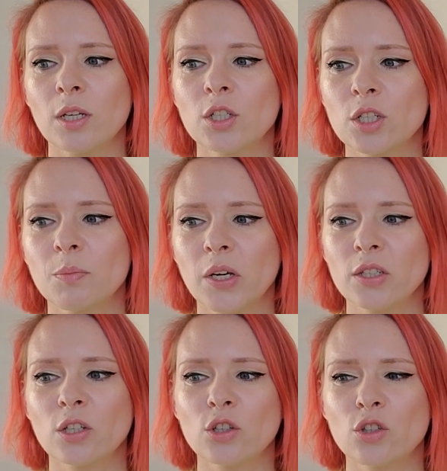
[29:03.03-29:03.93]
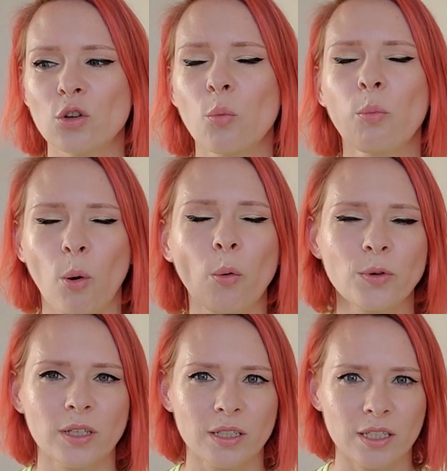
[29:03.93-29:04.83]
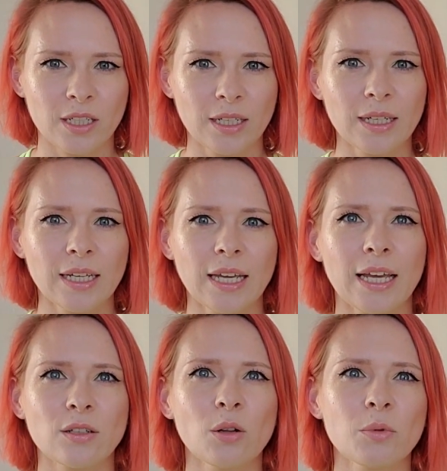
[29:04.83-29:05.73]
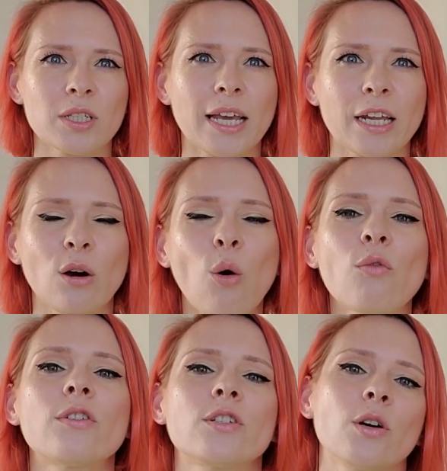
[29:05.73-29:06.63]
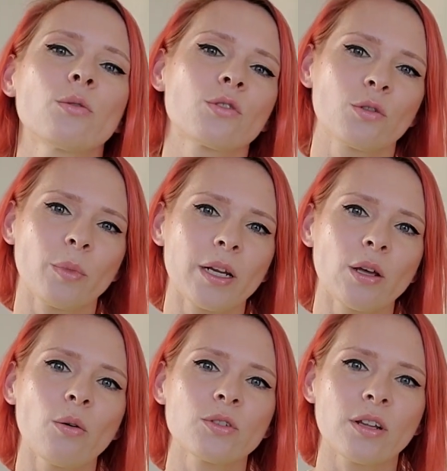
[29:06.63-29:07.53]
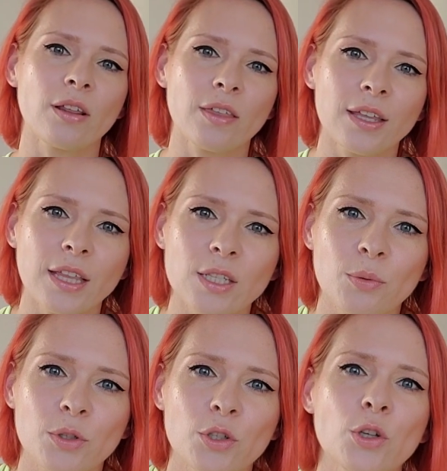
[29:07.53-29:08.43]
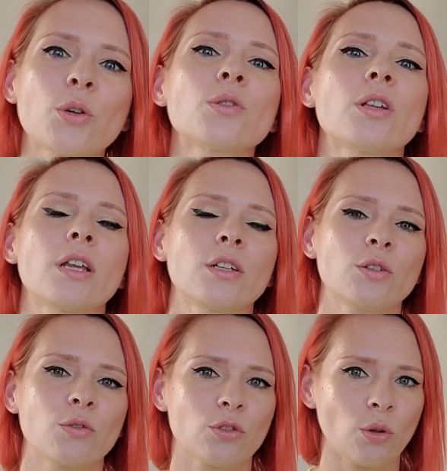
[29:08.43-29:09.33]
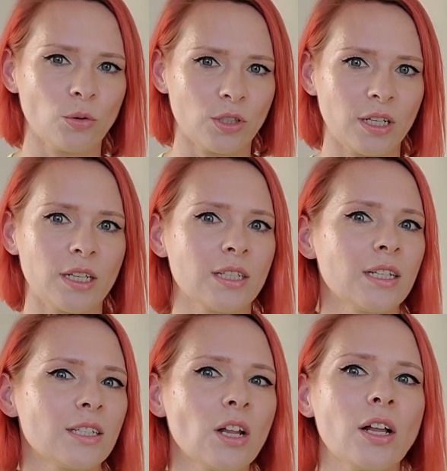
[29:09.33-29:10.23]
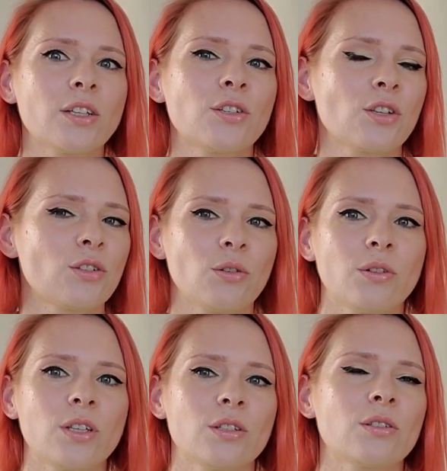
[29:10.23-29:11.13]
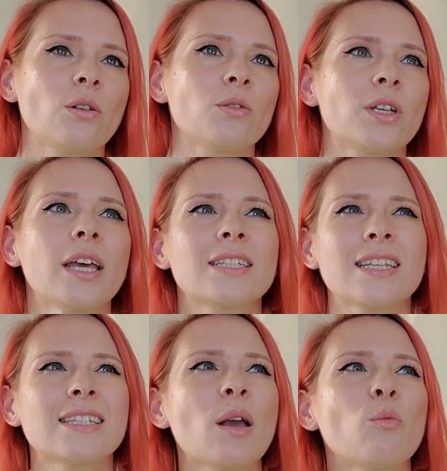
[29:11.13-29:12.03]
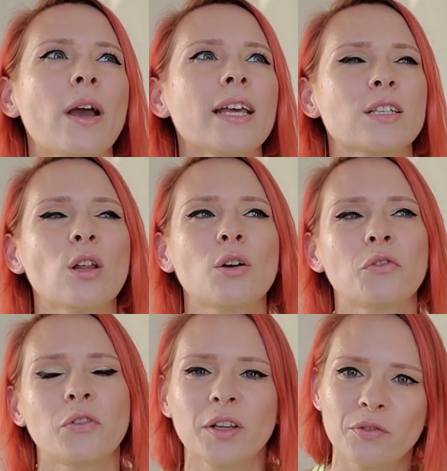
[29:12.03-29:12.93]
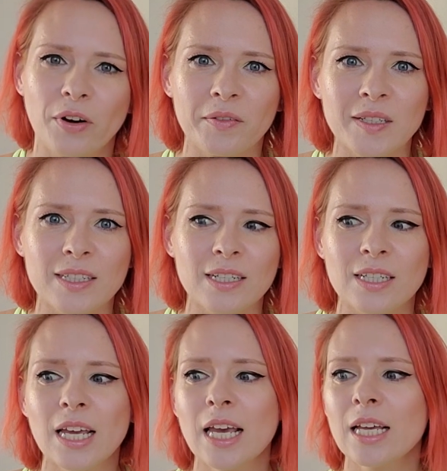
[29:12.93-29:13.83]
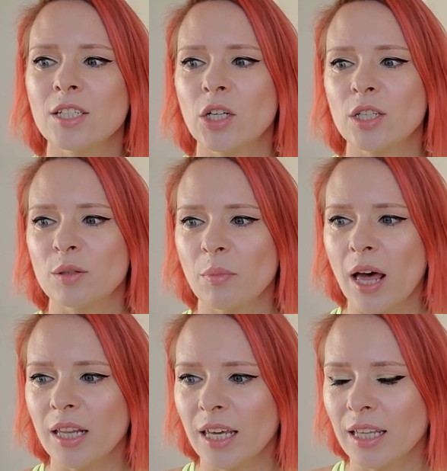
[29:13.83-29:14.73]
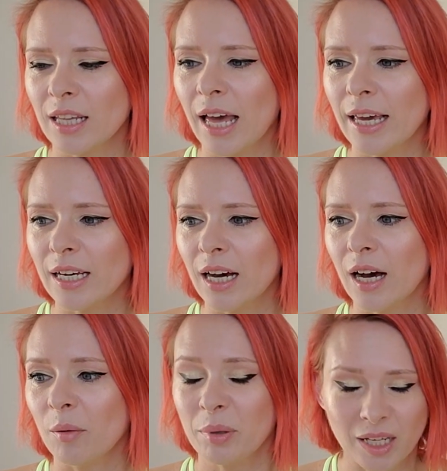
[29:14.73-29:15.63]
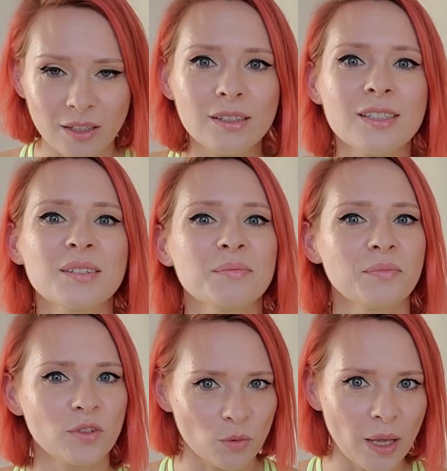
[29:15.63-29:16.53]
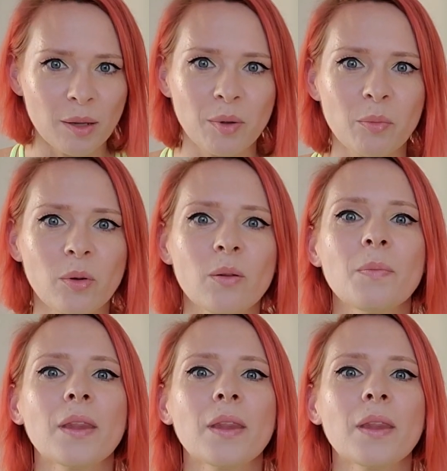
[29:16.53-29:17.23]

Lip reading: just because it's so potent. It's almost like an overdose to my nose, and I think that's what turns it into saltiness. It's not necessarily salty. It's the same way as a lot of green fragrances start smelling like pickles to many people.